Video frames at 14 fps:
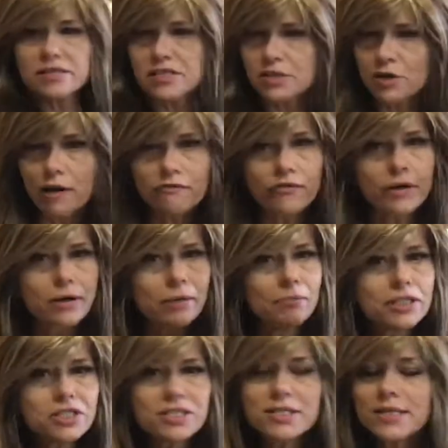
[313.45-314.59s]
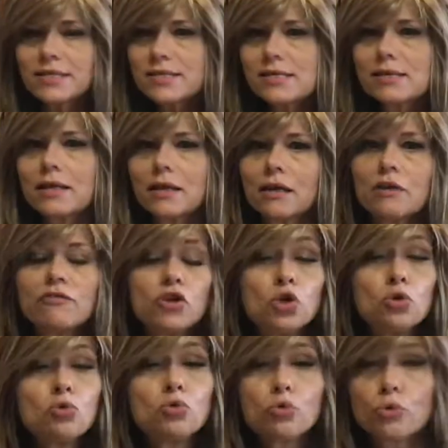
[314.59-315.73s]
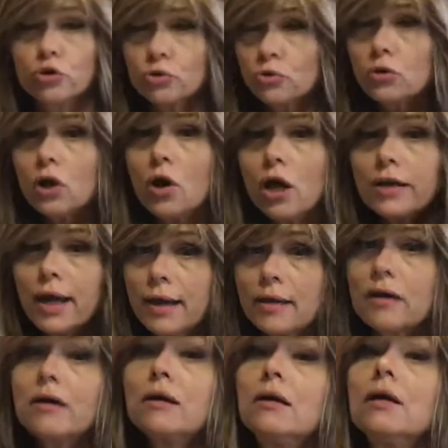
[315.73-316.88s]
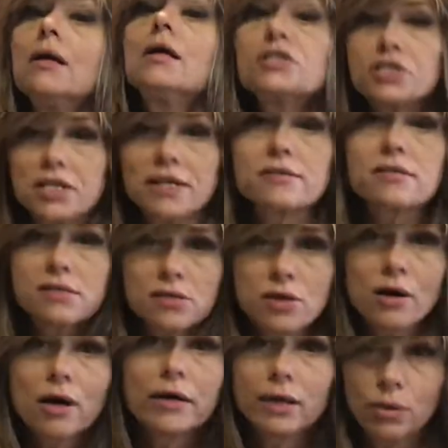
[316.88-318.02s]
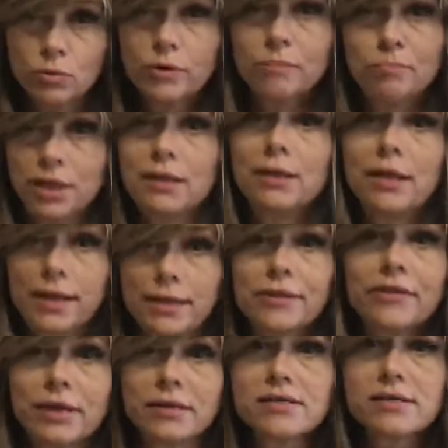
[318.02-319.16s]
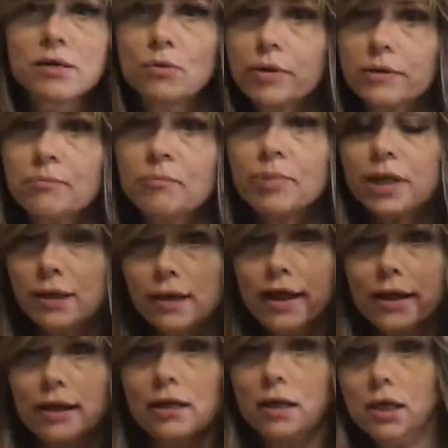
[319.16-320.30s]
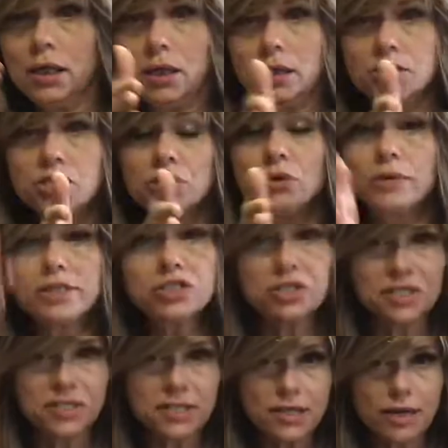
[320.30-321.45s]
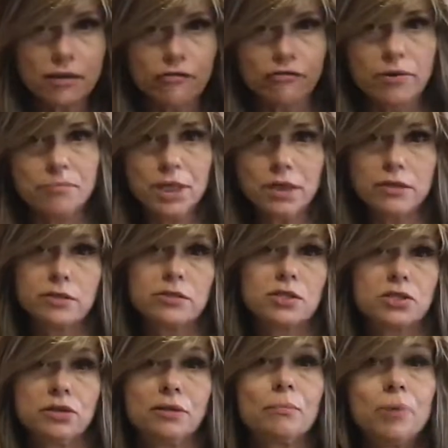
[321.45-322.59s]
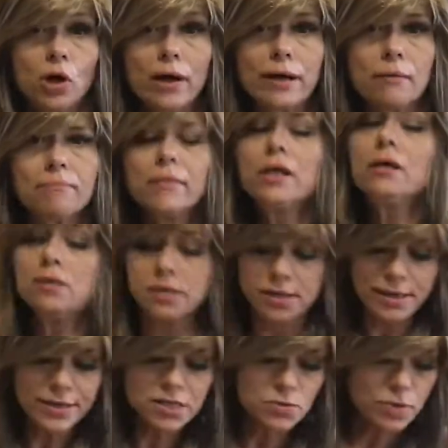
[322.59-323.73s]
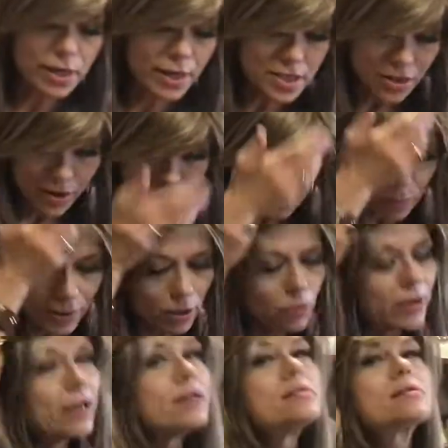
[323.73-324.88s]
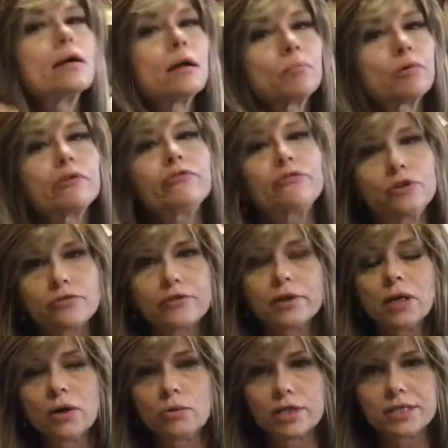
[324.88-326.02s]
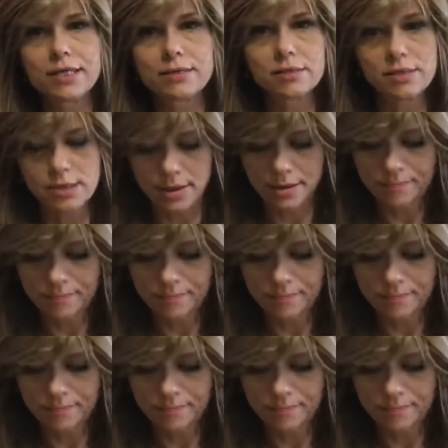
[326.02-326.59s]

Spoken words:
not very much density. If you grew long hair, chances are it would be like this. It wouldn't be like 2 inches thick from here to the bottom. So that's what I talk about when I say I prefer the lower density.